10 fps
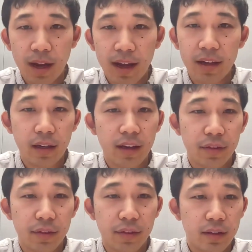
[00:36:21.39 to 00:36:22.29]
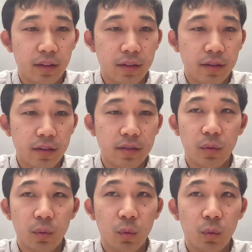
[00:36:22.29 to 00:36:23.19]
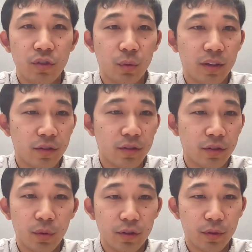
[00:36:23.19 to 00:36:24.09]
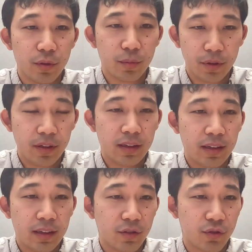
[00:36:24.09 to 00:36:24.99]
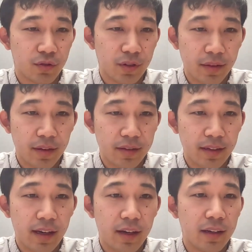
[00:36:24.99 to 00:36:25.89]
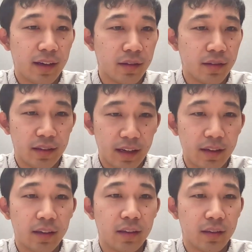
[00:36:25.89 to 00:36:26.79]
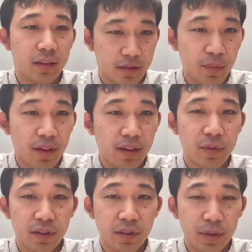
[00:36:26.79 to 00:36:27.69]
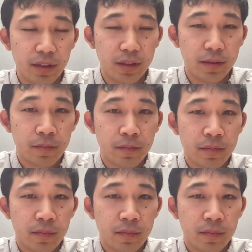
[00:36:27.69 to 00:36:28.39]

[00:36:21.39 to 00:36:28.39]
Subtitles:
RAG, I think, is what you want to do when you're building and trying things out and getting something up to speed.